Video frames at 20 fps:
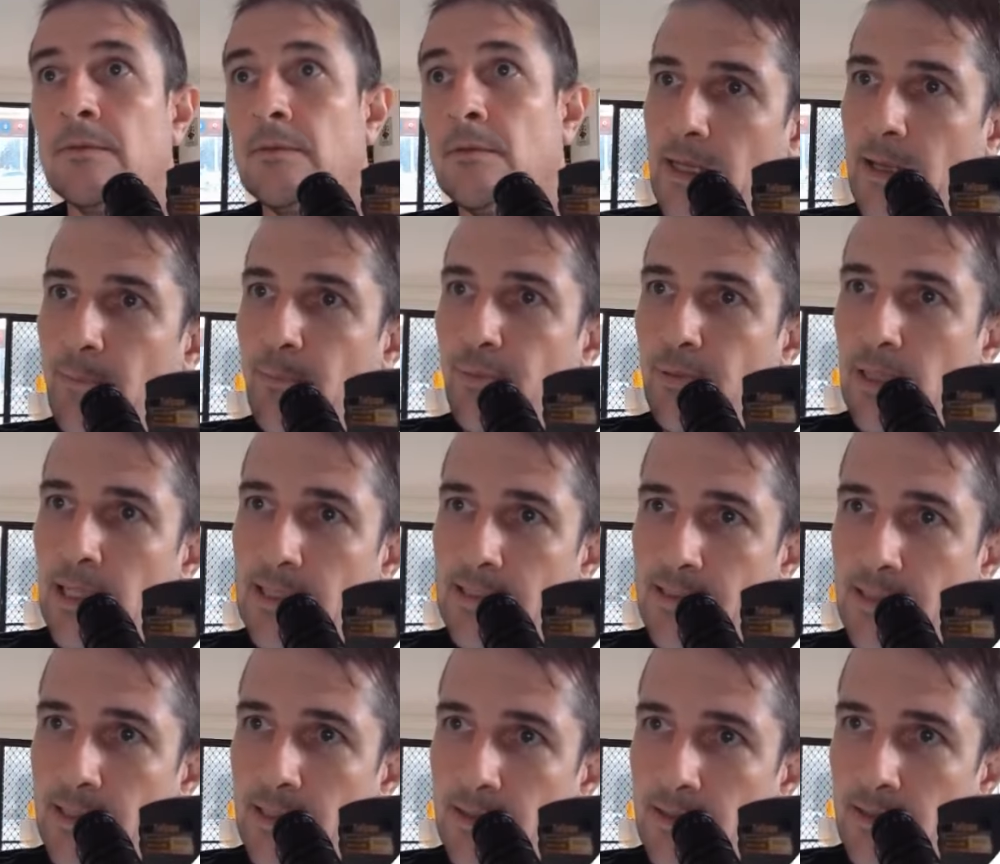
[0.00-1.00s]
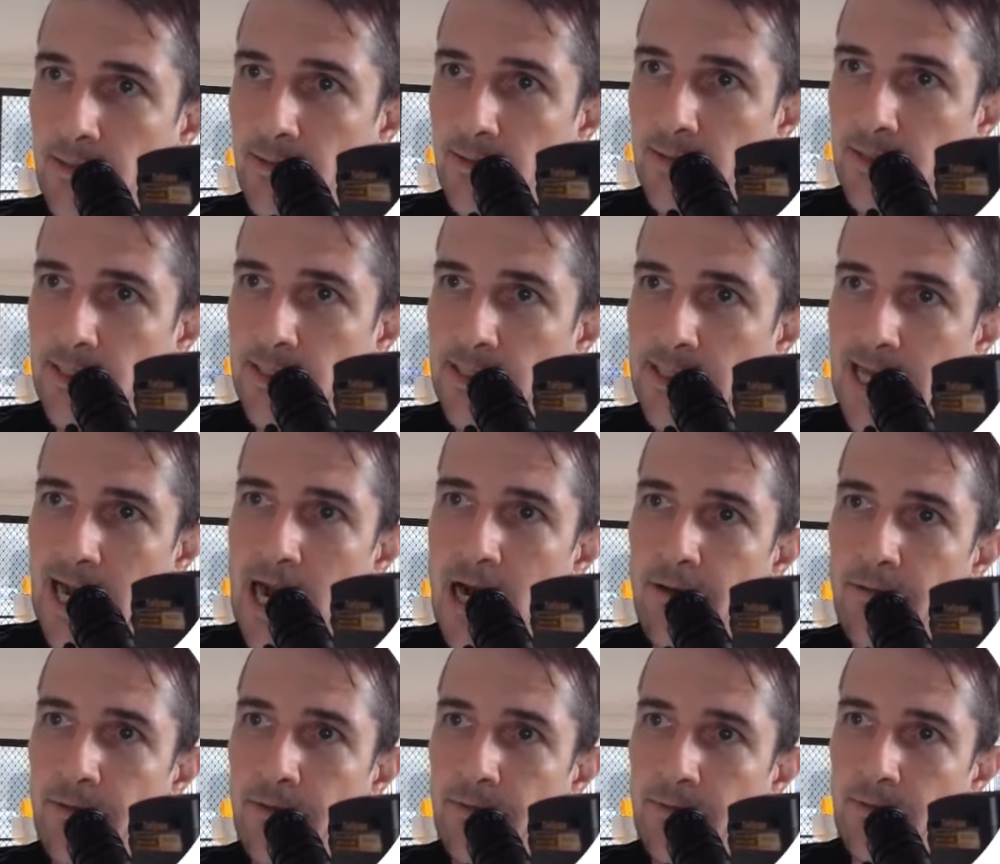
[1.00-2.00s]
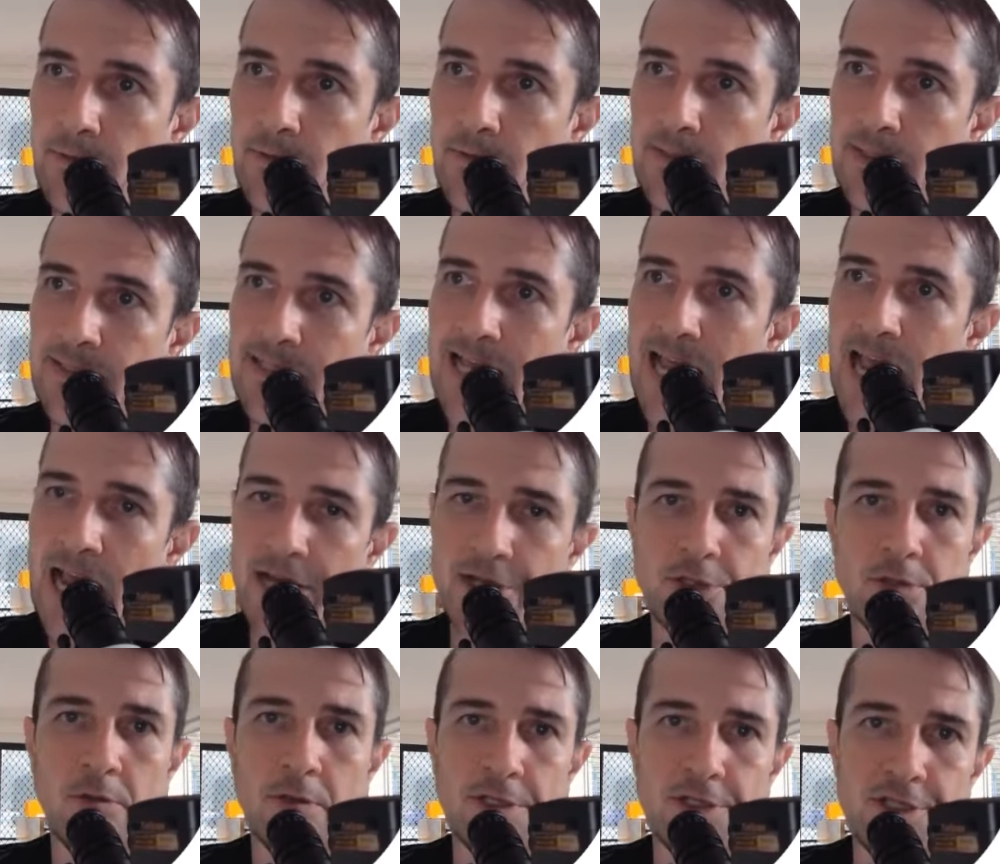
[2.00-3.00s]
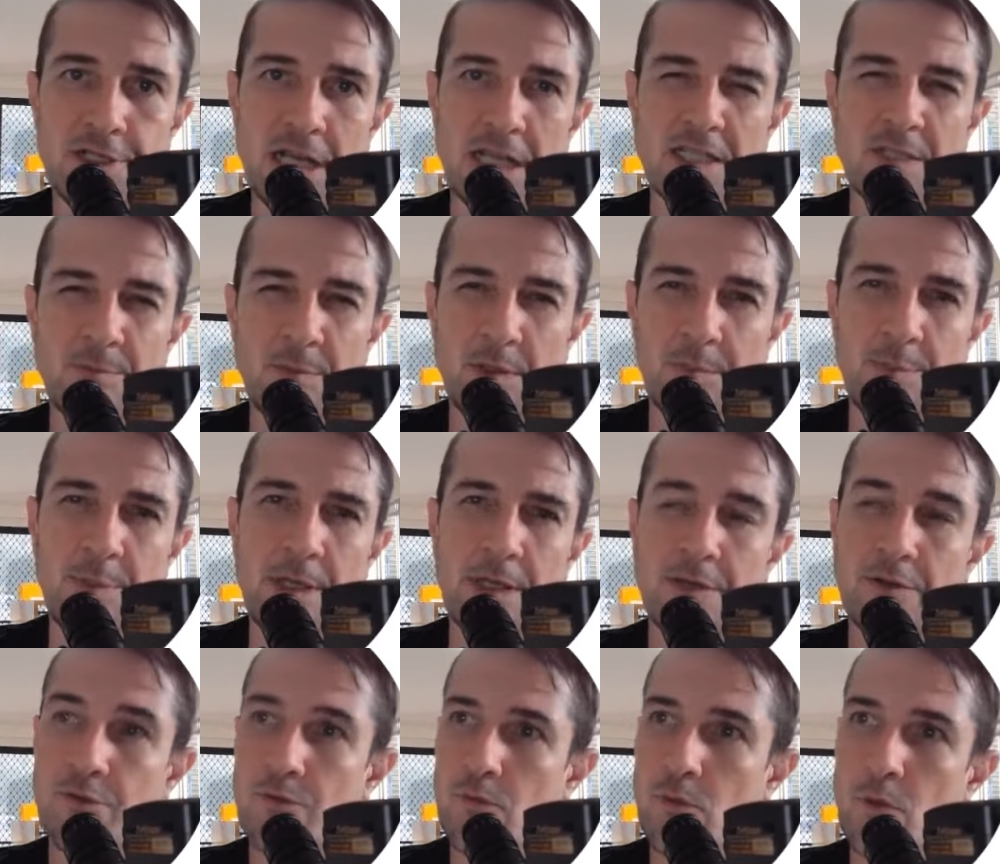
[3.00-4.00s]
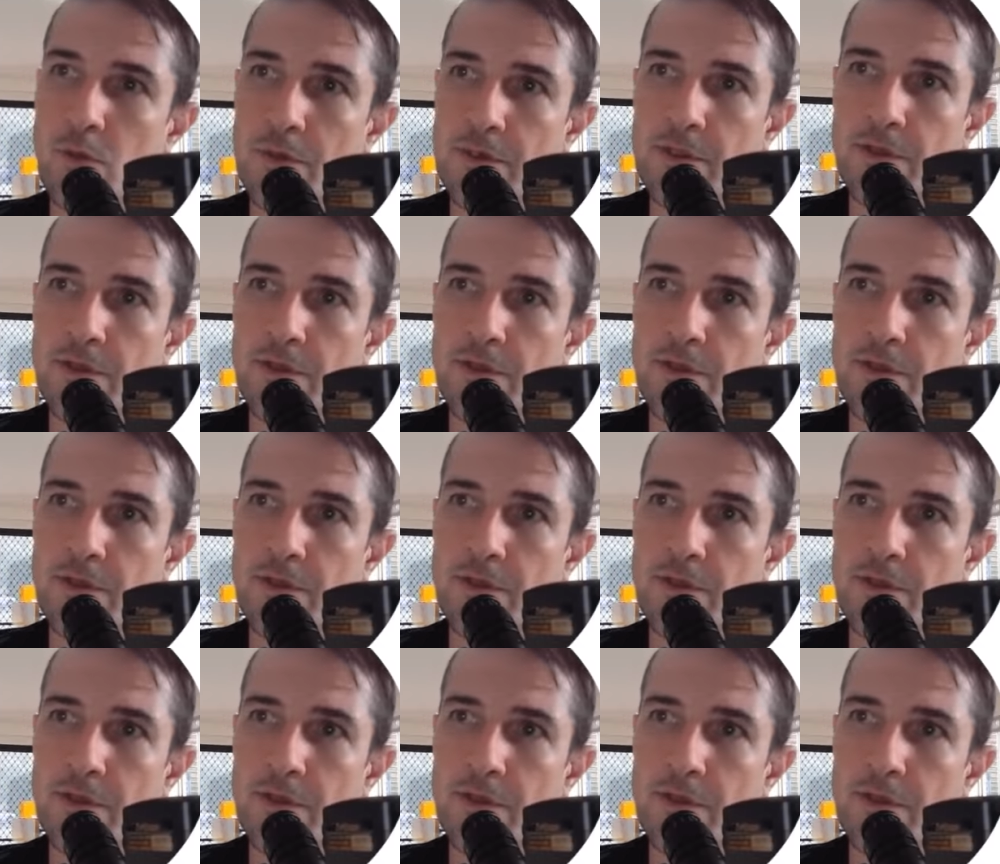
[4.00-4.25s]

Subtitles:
They're plussing the current that this actual adjustment pin draws.